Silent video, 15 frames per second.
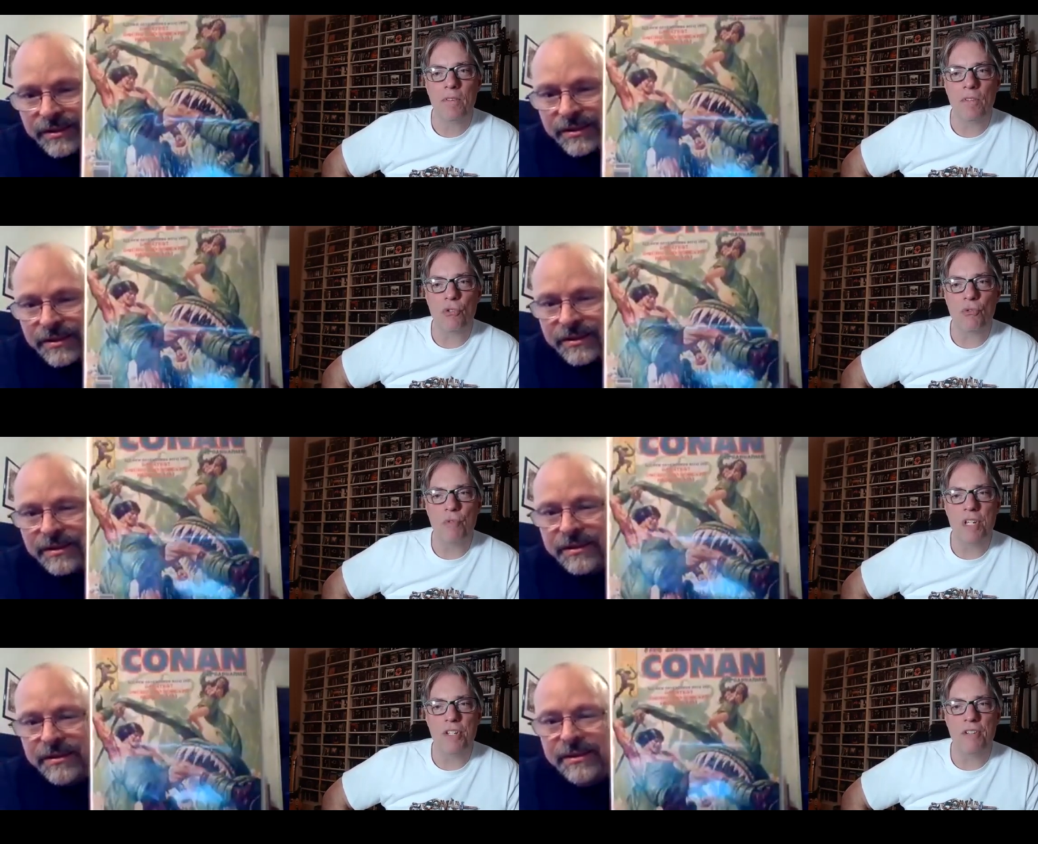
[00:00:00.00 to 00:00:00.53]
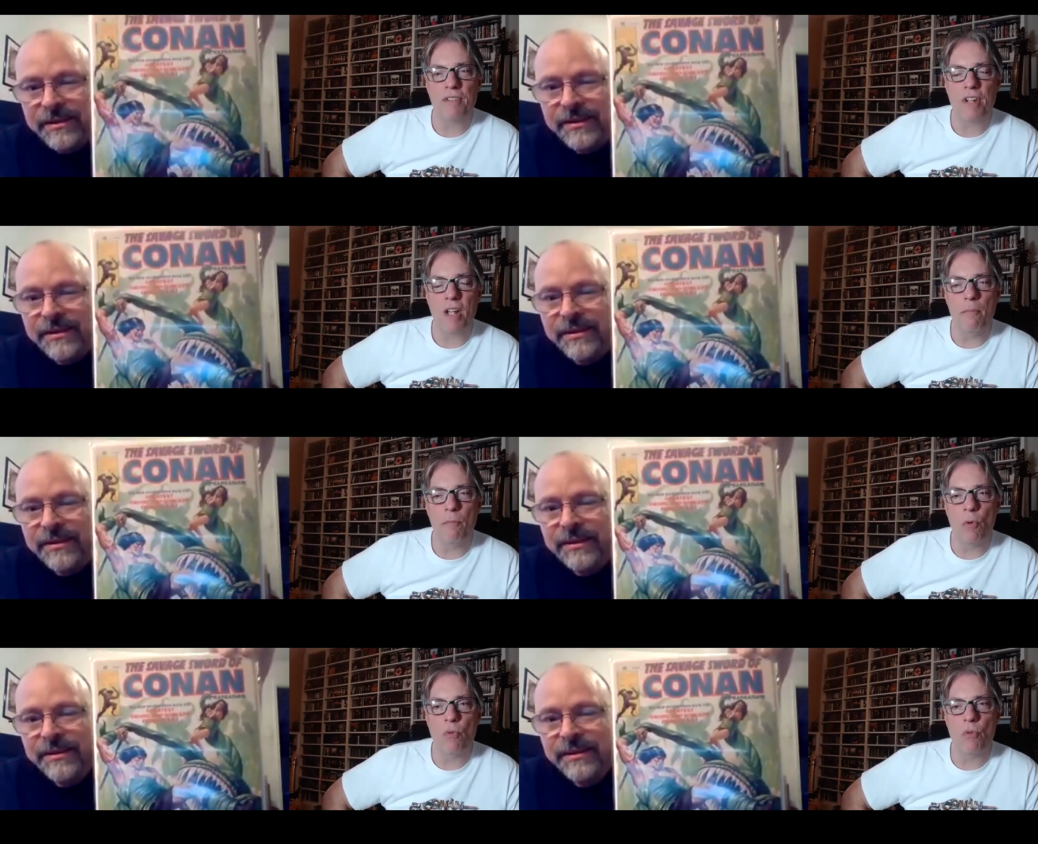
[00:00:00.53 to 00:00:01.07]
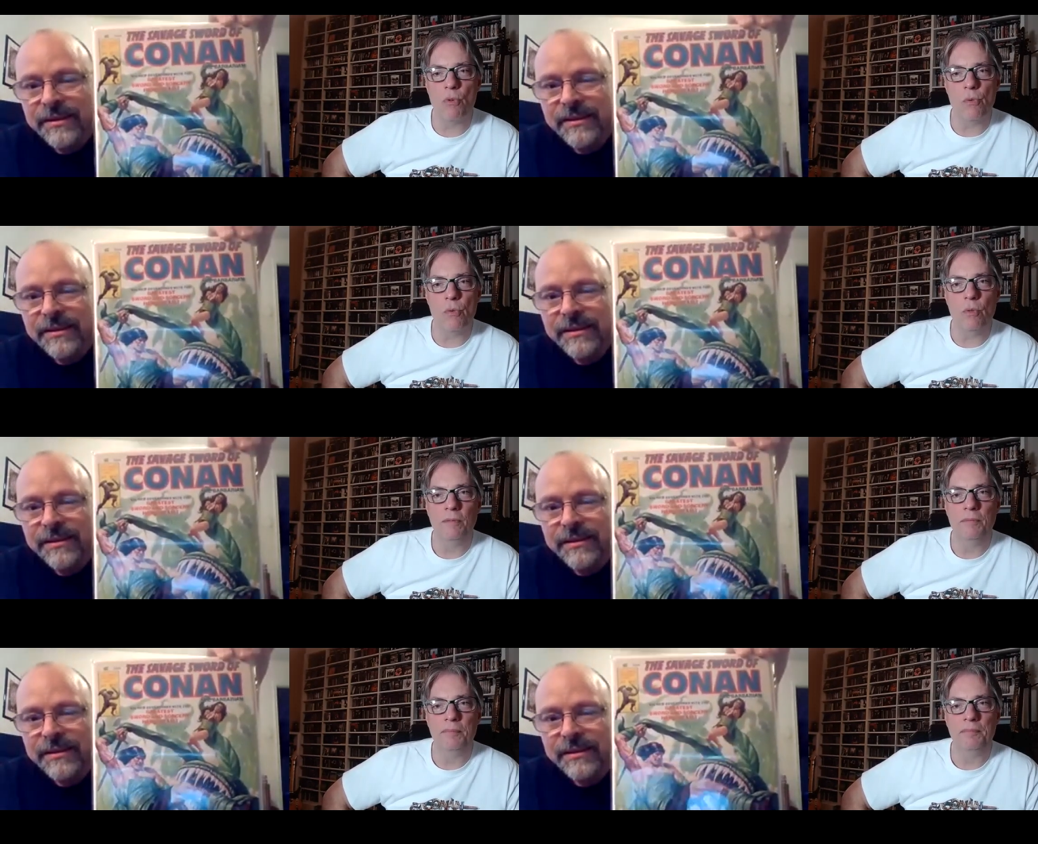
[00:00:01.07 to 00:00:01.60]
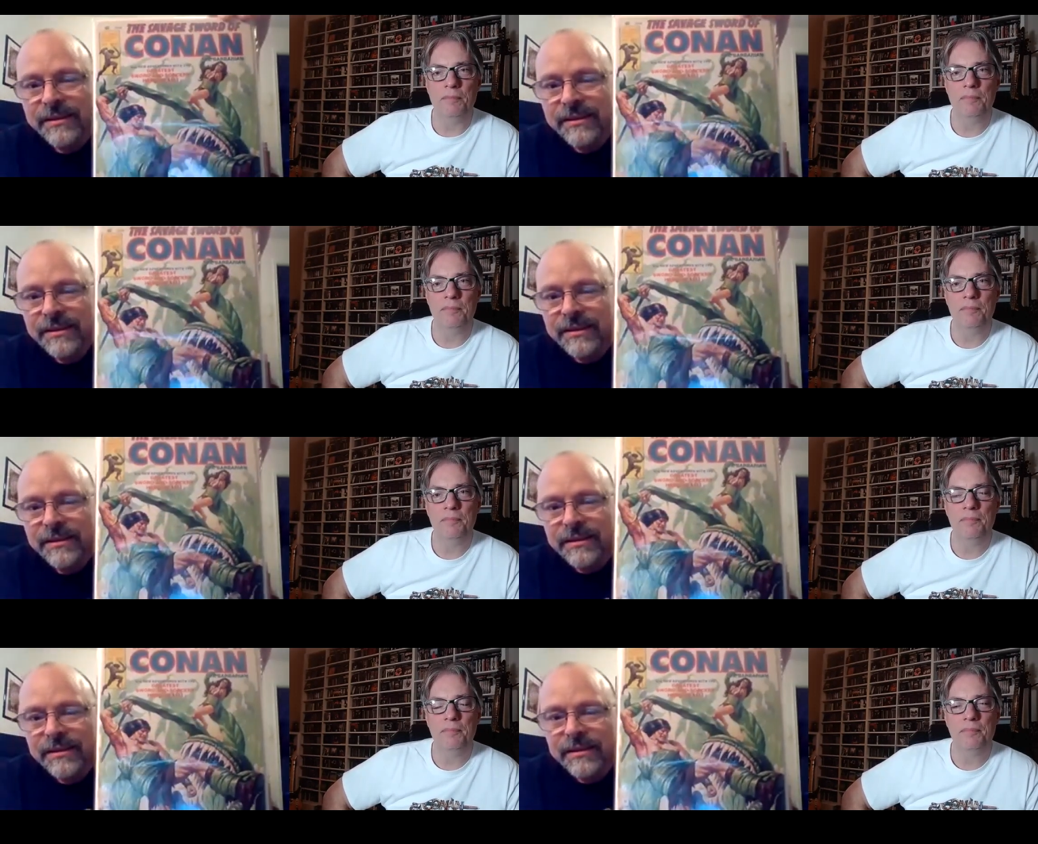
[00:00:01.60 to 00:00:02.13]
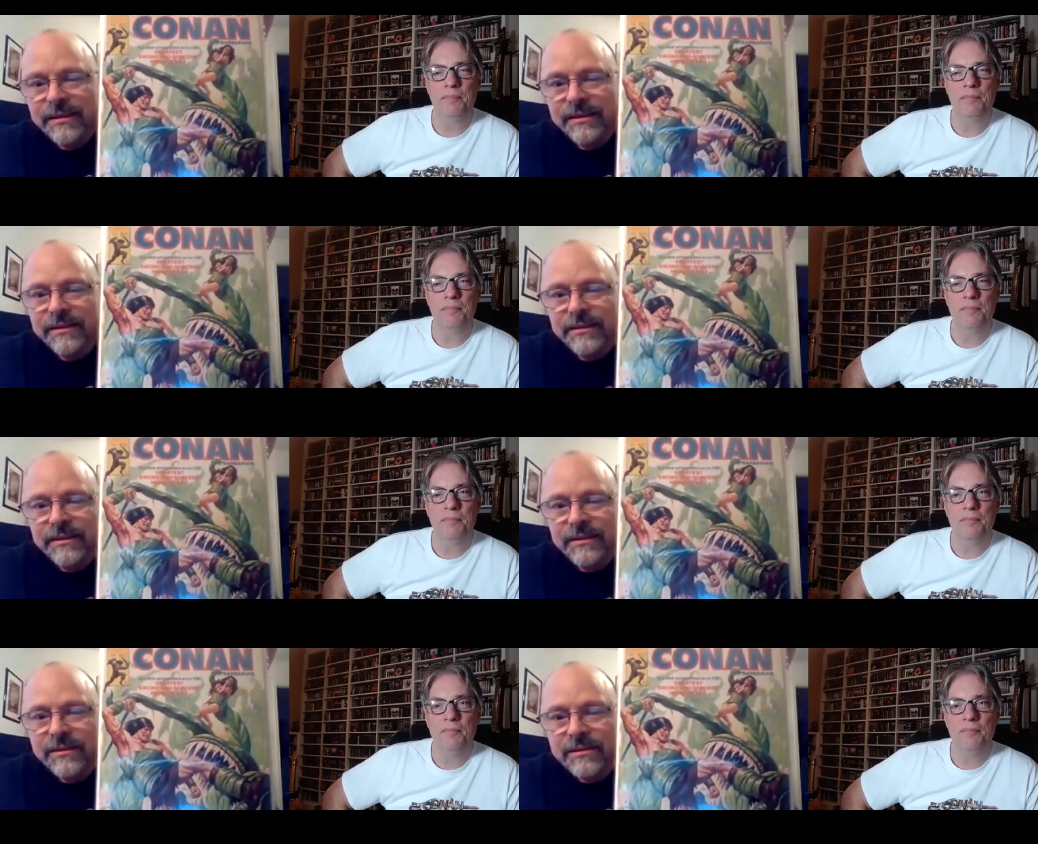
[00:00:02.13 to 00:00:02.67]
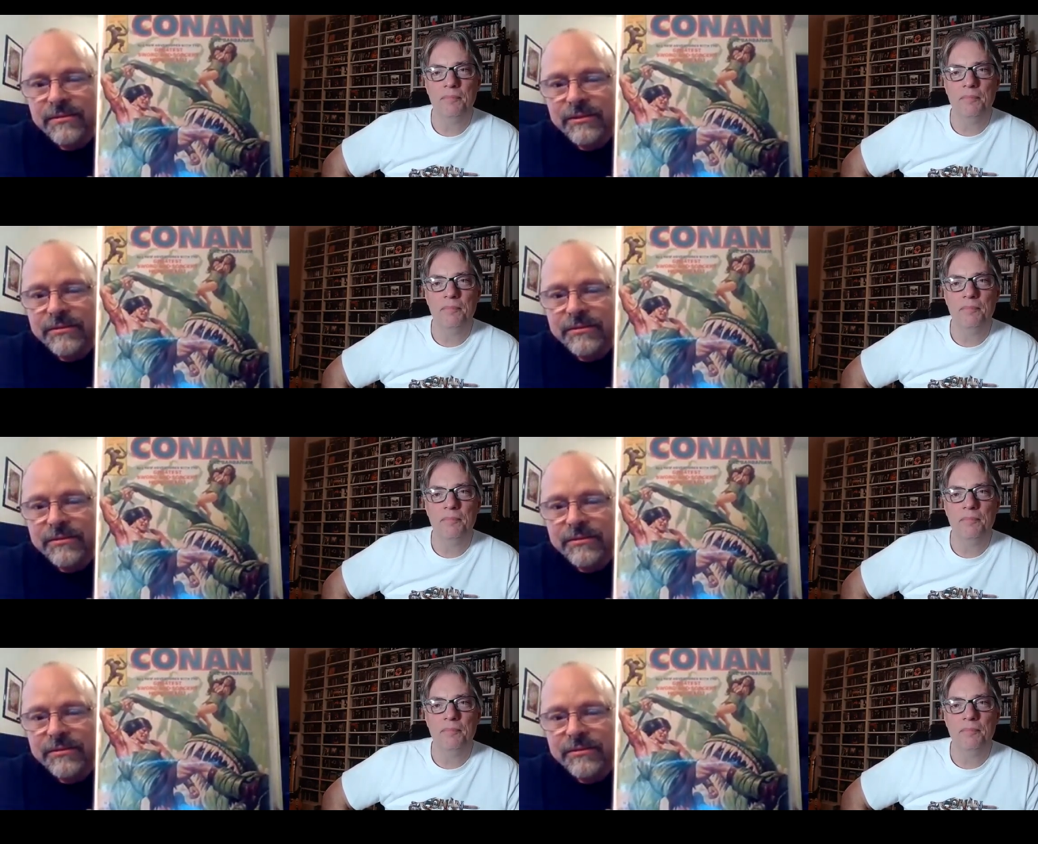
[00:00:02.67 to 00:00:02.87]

Speaker 1: trees of Kamoru. And